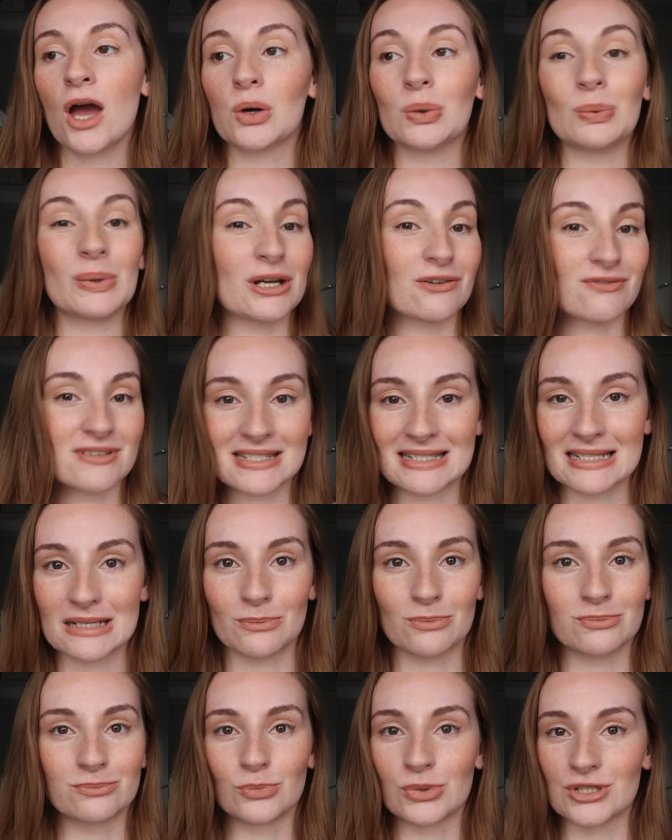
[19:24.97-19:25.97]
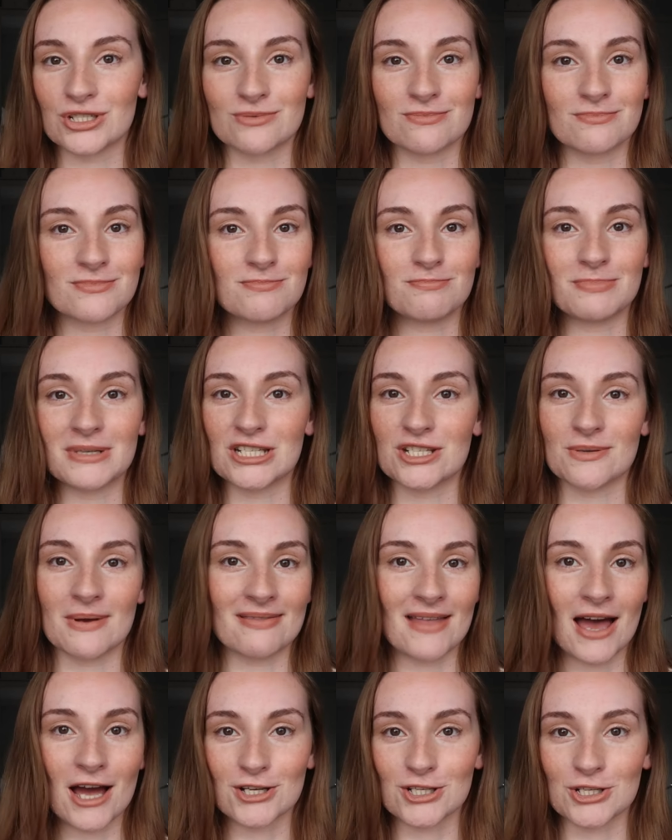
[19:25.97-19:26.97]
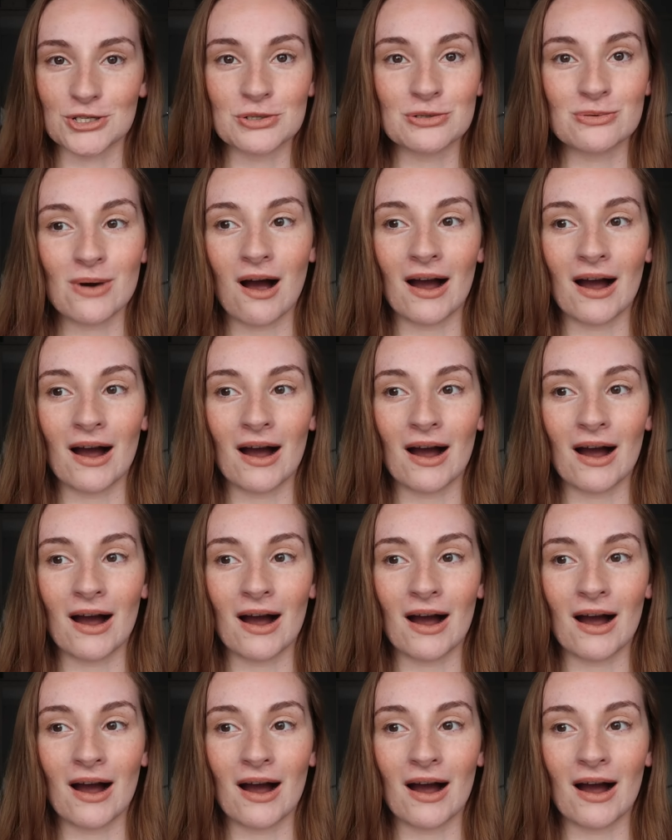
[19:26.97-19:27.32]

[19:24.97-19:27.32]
We obviously wouldn't be doing that at all.